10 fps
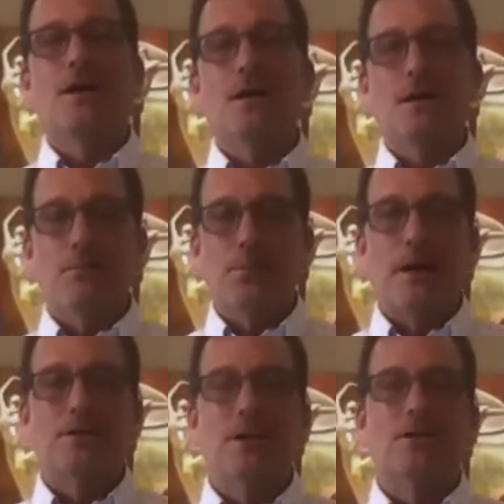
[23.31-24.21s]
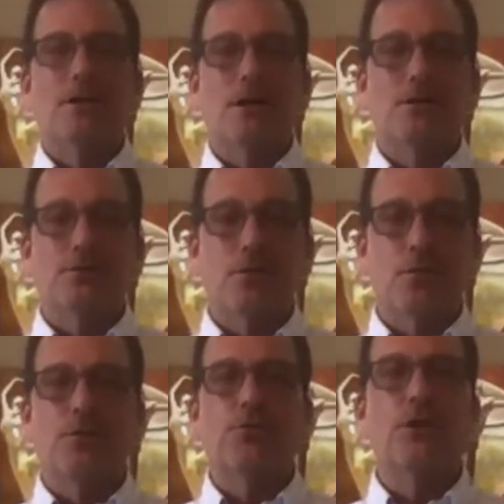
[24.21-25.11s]
the impact on, on
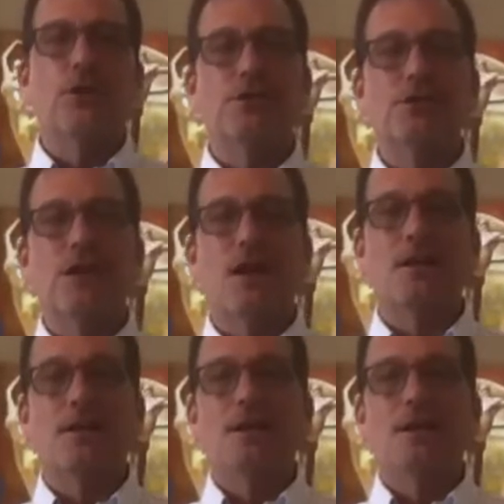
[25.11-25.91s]
Florida real estate